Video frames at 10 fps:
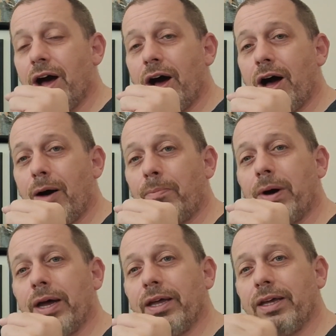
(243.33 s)

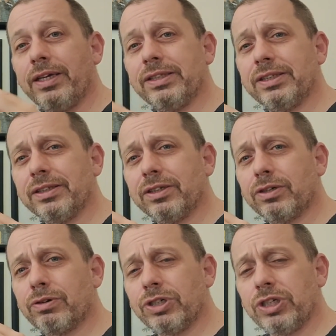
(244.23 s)
But his
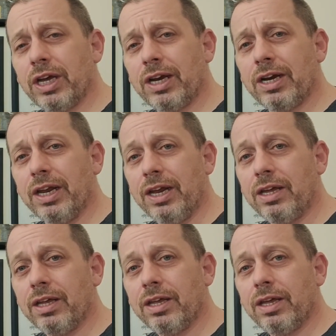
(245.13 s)
Christianity
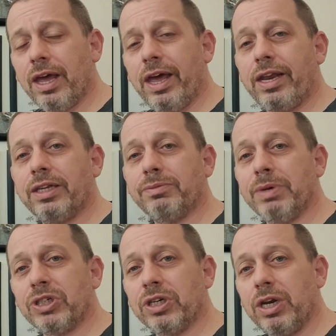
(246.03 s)
and his
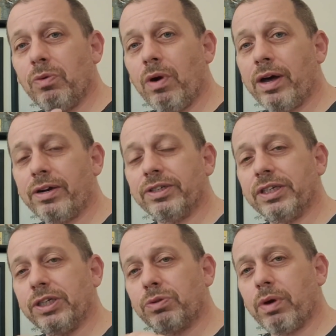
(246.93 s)
mission, he
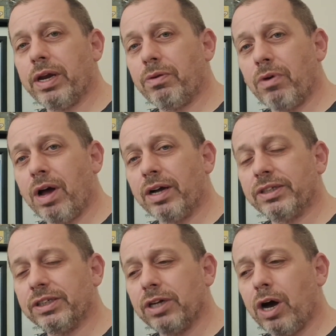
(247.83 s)
wanders and he's righting
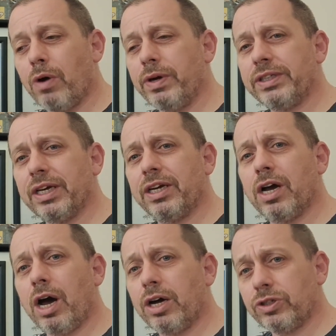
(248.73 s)
wrongs, is always in
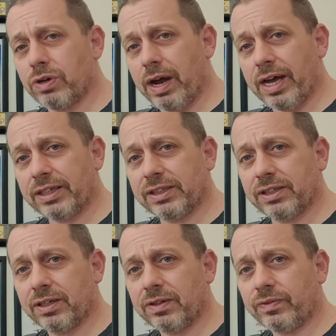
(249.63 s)

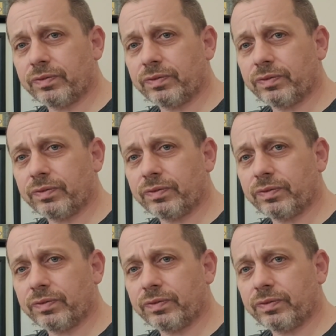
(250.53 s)
contrast